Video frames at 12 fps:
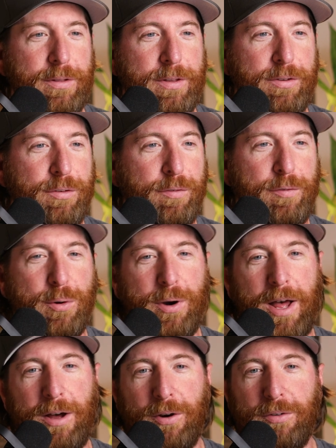this is
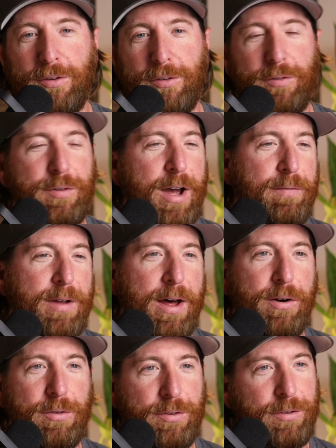$4, this is
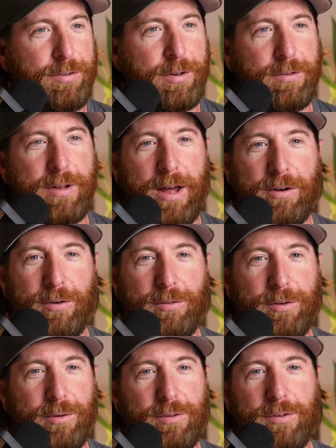$5, this is $6.
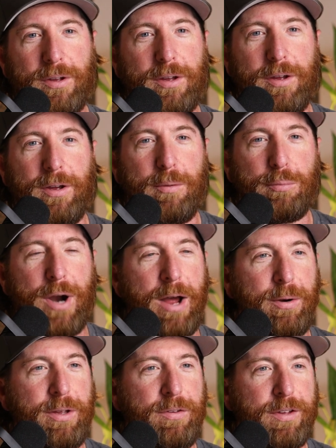So it's
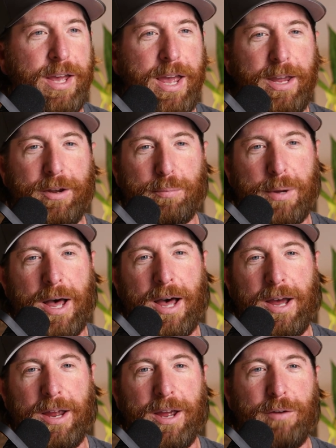brownies, cake,
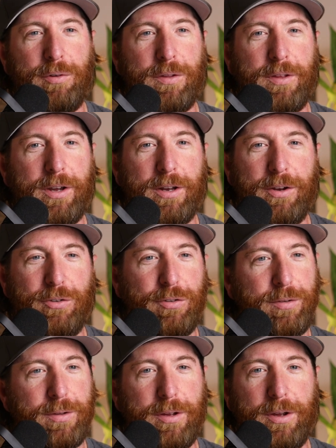pie, everything. And you
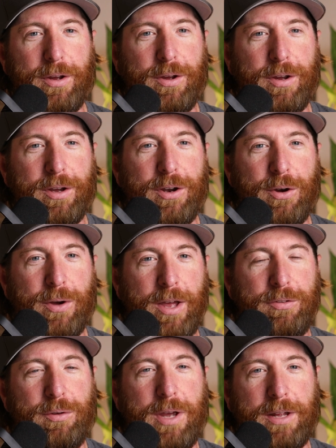just,
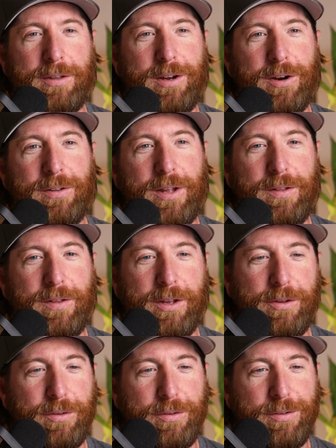as you get there, and then
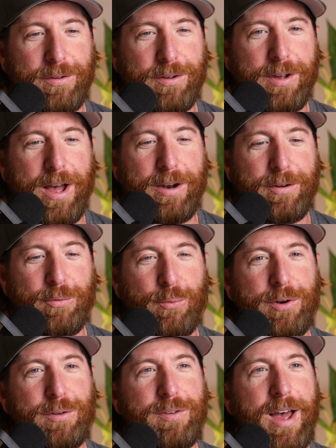things kind of
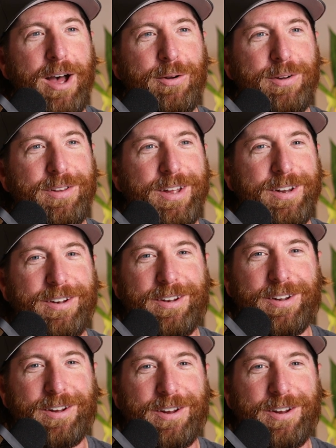whittle down, and then,